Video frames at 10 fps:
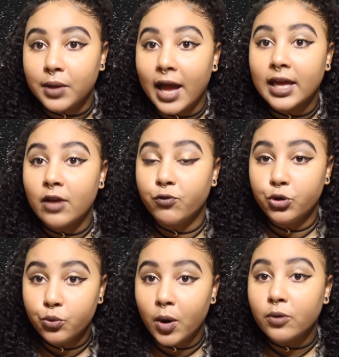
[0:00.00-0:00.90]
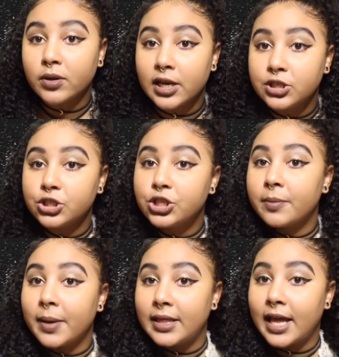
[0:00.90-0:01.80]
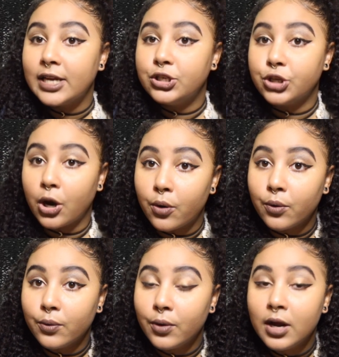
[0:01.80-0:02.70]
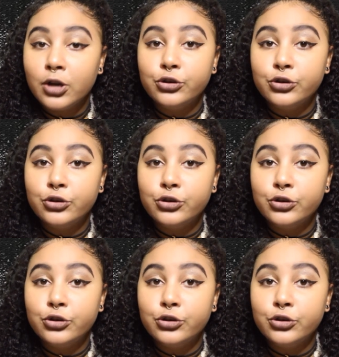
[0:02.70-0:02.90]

Like if you want a relationship and they don't,